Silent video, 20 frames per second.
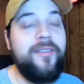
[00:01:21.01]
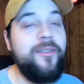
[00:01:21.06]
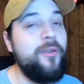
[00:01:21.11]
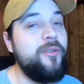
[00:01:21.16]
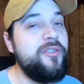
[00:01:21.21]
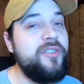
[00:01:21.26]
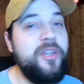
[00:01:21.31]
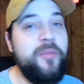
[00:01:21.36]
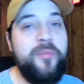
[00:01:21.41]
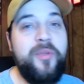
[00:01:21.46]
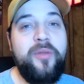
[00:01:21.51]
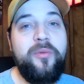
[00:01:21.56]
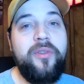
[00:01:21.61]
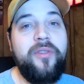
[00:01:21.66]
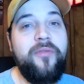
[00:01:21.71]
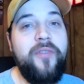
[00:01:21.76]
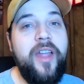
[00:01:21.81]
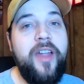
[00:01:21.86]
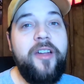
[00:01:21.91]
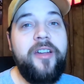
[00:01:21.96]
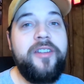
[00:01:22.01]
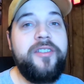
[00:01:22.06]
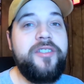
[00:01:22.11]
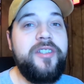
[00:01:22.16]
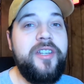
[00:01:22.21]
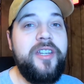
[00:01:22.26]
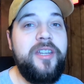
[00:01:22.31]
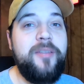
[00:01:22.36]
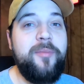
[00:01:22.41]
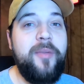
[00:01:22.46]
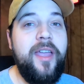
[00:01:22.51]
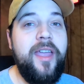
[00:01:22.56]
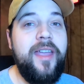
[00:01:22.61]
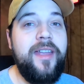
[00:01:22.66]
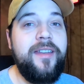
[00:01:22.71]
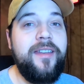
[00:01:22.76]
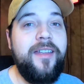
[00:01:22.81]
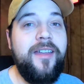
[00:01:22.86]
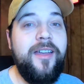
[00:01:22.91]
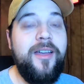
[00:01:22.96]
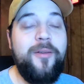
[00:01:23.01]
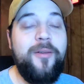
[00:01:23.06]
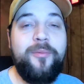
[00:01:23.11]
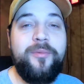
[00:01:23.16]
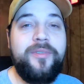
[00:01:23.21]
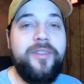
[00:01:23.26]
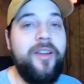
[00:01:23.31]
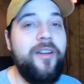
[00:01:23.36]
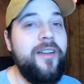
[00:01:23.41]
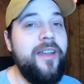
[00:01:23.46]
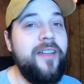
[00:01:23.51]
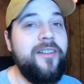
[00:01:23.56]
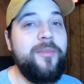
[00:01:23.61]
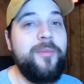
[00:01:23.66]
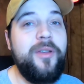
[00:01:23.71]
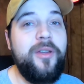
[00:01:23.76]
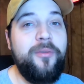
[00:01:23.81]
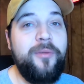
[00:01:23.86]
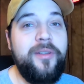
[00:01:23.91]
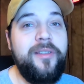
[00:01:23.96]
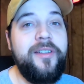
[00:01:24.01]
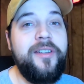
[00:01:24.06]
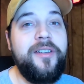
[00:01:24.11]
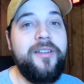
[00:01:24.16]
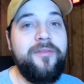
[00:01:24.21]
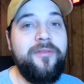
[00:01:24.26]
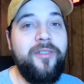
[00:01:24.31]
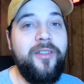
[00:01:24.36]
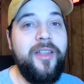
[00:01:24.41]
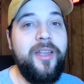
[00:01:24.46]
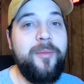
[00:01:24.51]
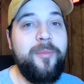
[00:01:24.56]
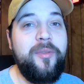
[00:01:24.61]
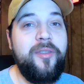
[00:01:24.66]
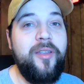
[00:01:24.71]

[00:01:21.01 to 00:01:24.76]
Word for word: So shipping was very cheap, and turned out to be a really good flip.